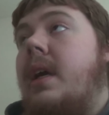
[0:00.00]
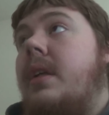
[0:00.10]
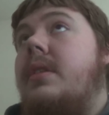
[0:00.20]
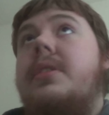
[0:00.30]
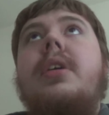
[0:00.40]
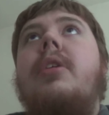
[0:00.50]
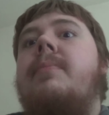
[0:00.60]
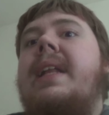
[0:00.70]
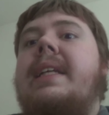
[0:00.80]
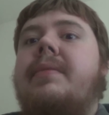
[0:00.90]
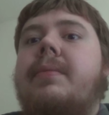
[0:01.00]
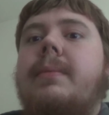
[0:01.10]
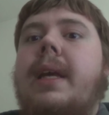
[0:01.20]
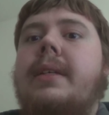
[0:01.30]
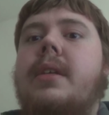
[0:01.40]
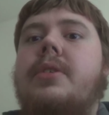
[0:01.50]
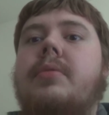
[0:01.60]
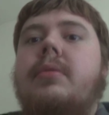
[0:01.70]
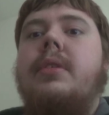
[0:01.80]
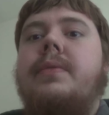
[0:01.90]
there's so many different things
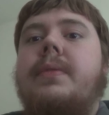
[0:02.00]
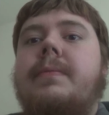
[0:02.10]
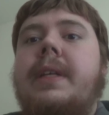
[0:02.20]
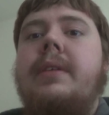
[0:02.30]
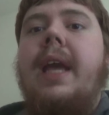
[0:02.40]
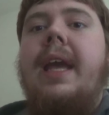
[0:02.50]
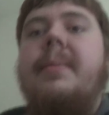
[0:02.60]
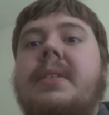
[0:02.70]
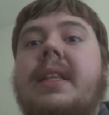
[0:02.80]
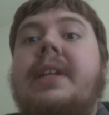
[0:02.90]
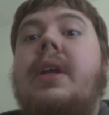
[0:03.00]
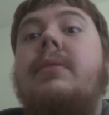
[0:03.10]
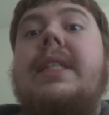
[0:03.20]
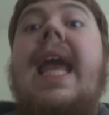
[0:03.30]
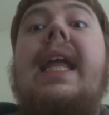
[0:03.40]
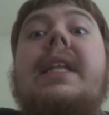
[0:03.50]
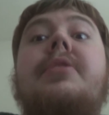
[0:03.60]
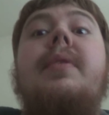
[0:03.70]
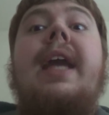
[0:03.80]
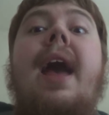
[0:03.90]
that you learn from video games that they don't take
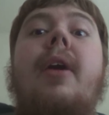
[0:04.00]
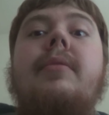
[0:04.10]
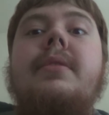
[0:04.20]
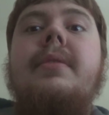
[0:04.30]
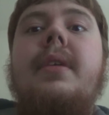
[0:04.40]
into account.